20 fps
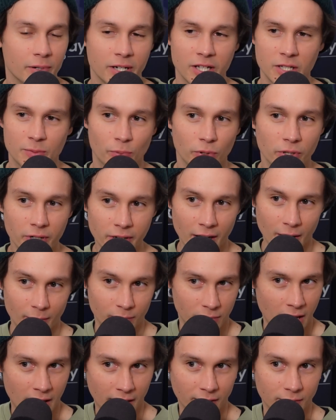but he's putting
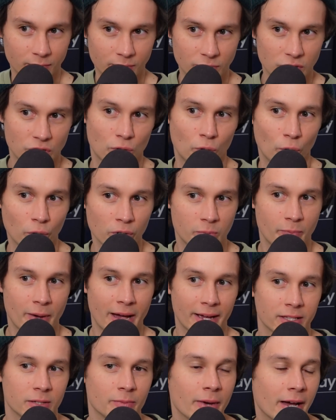up like scores
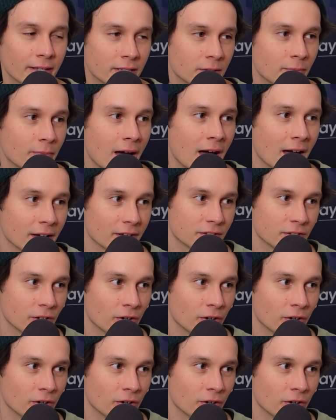back to back to back. So.